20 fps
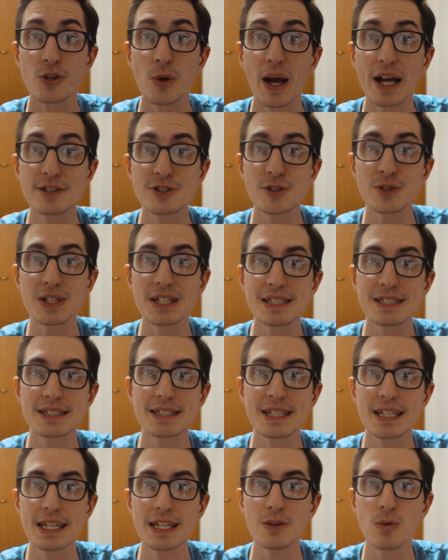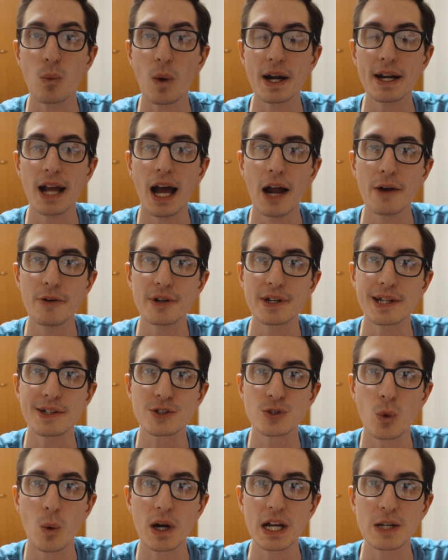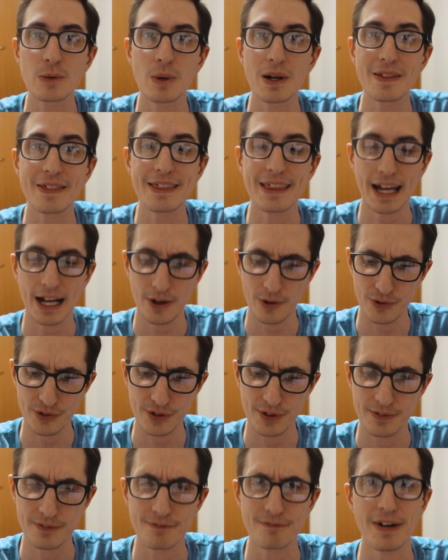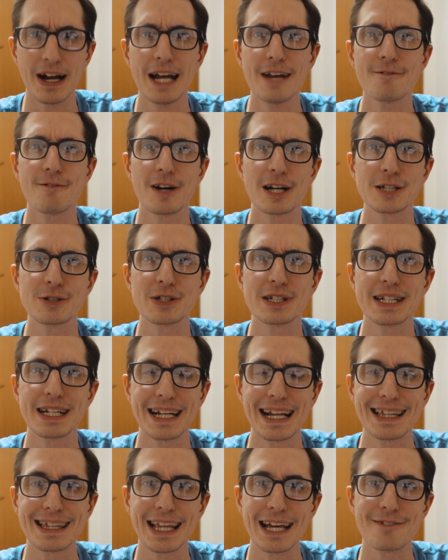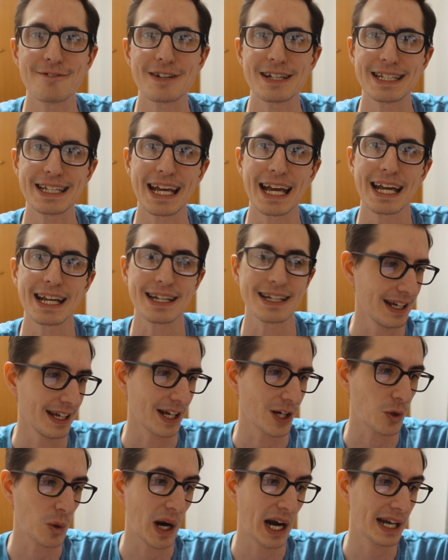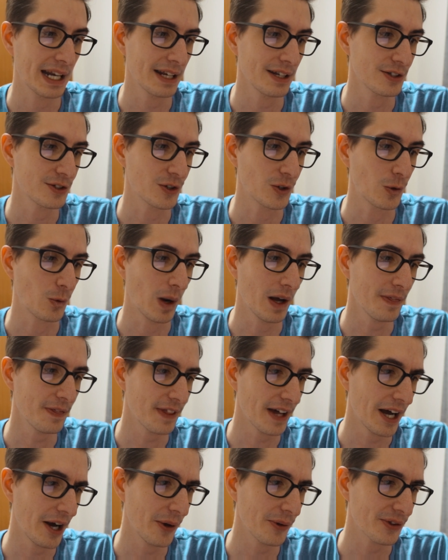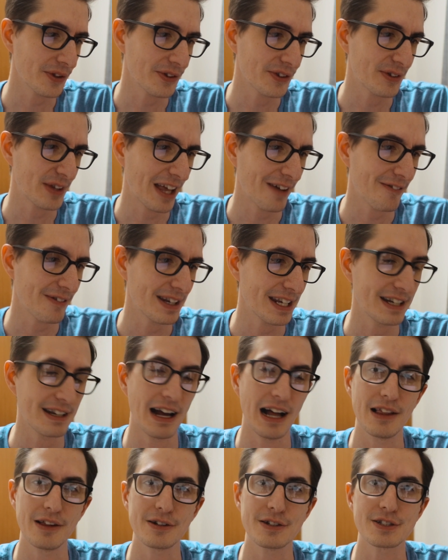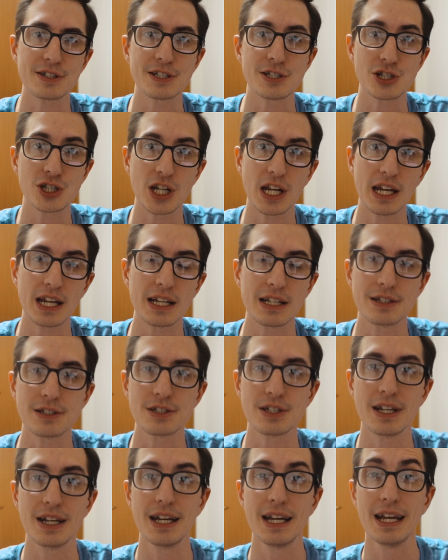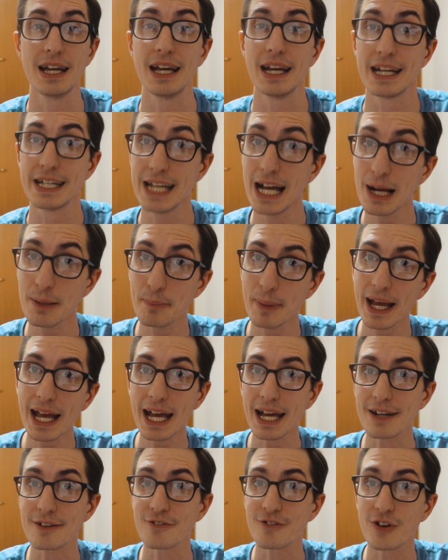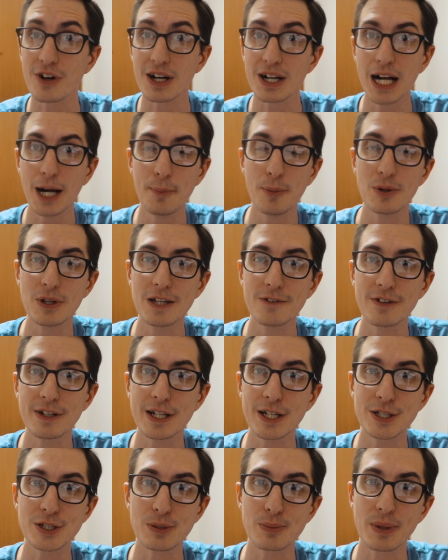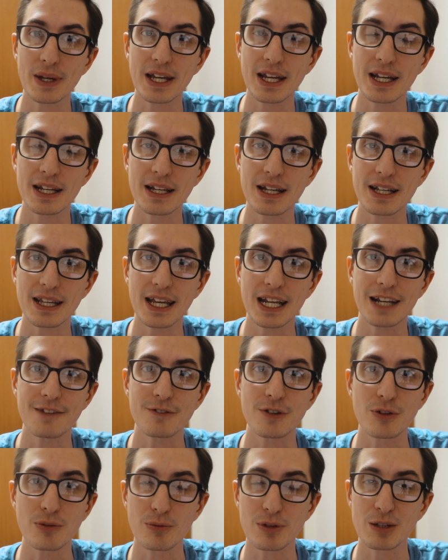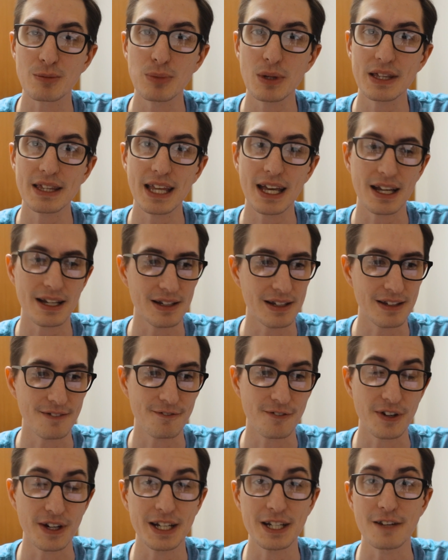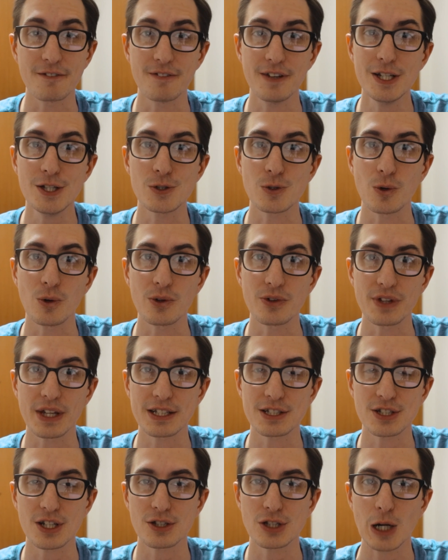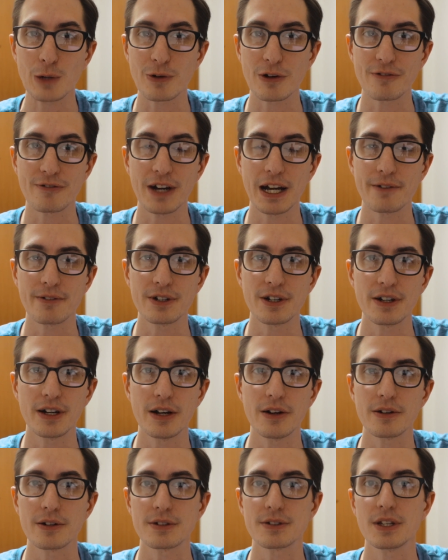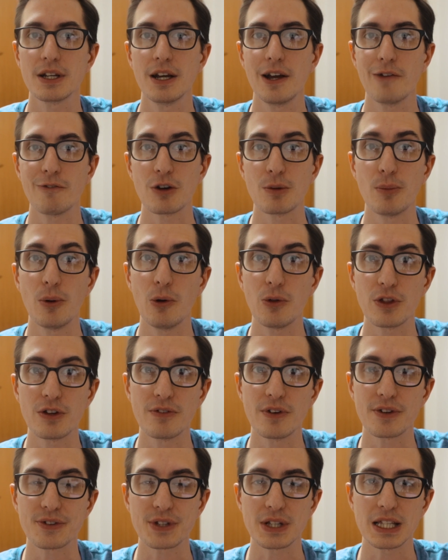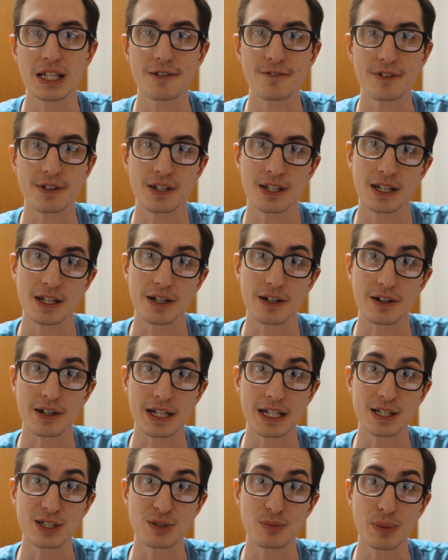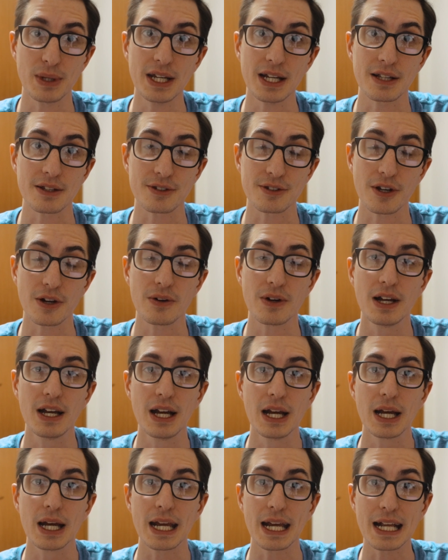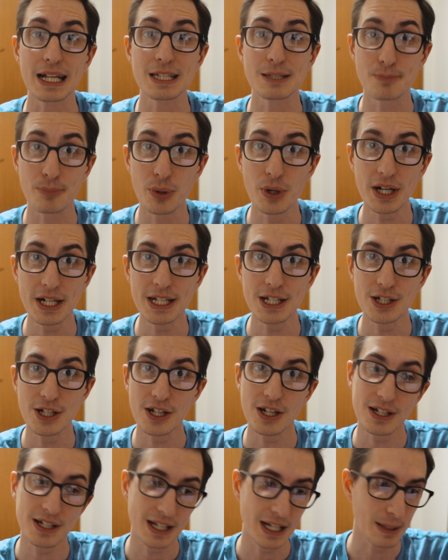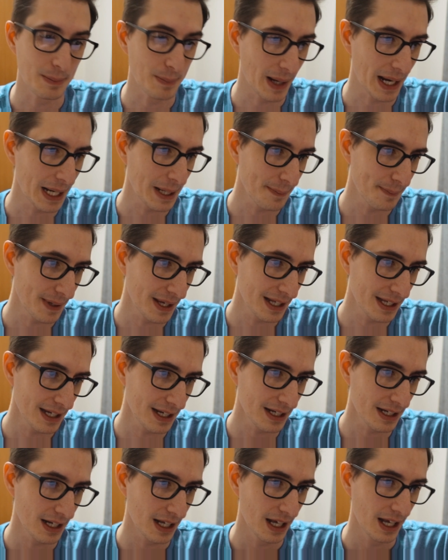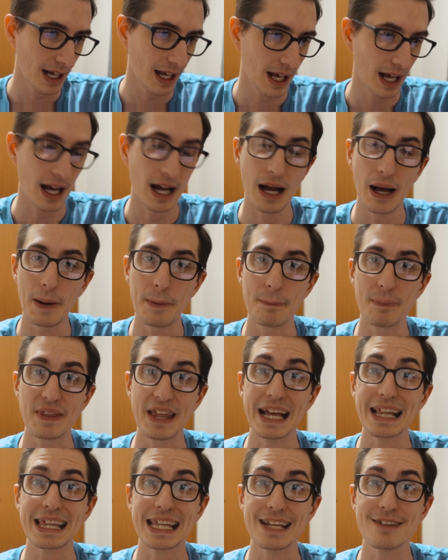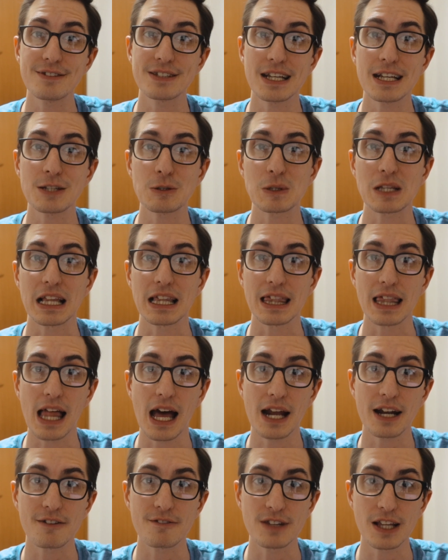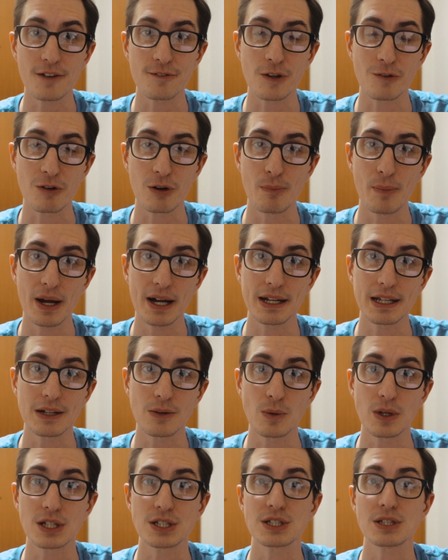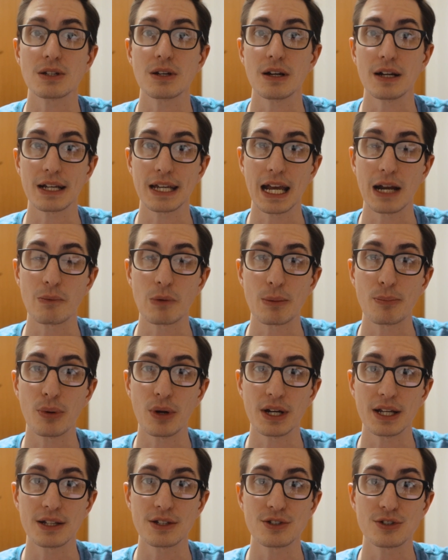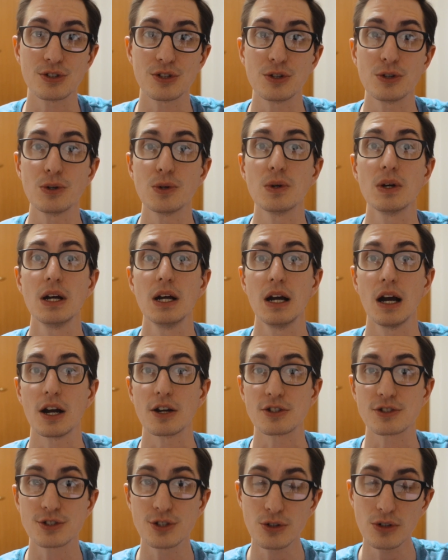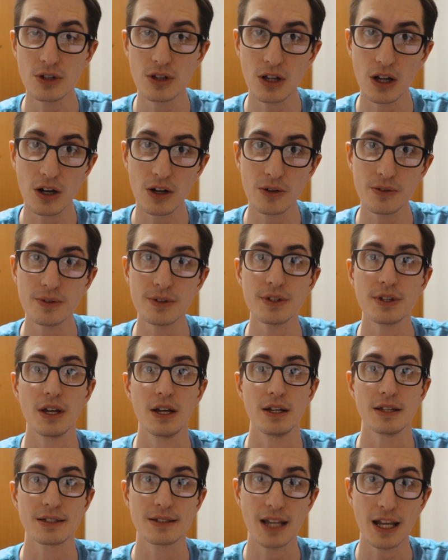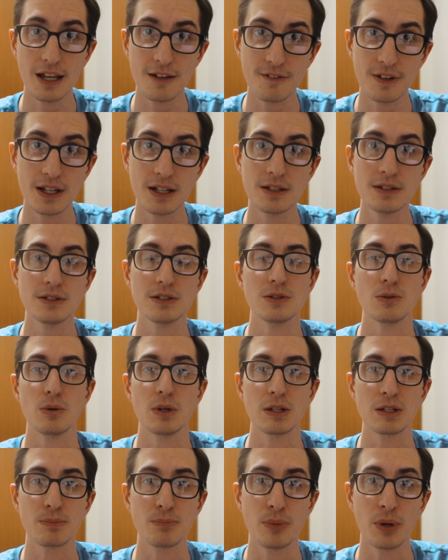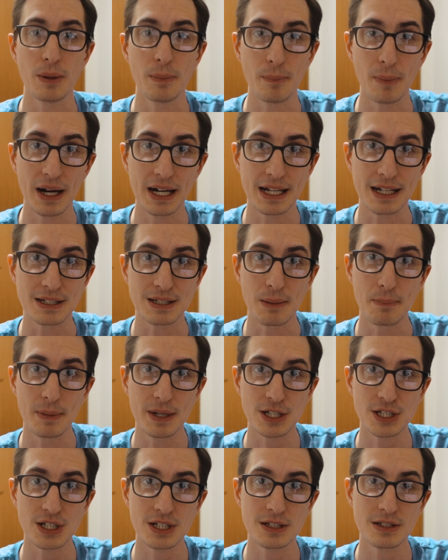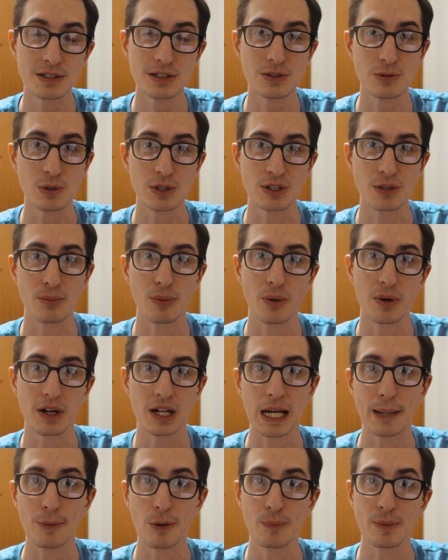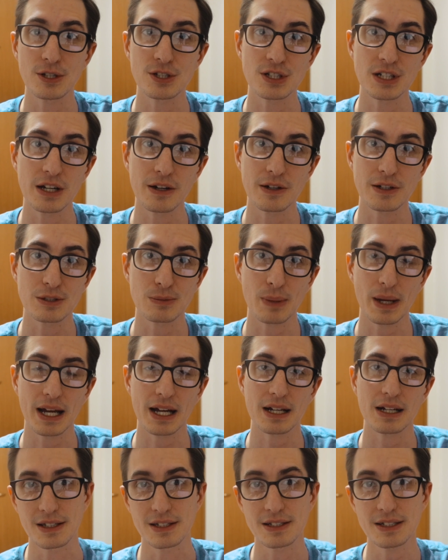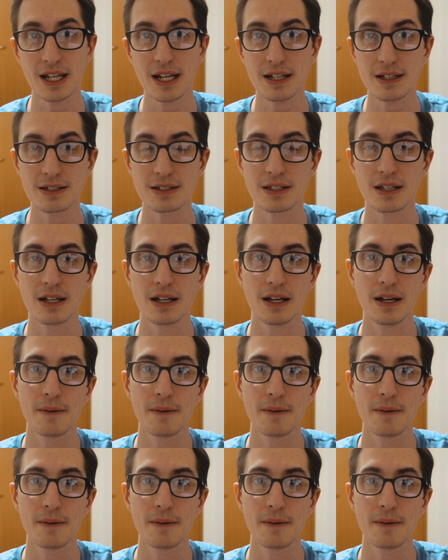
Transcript: So as you can see, 121,511 yen, equating to $1,070 and change. not bad for a couple living in Japan. Again, if you split that for individuals, that's just over $500 for both of us to live here in Japan. So it's pretty good in my opinion. That leaves us with a lot of leftover money, which again, we put into our student loans, savings, we put money into missions, we support a couple missionaries back in the States,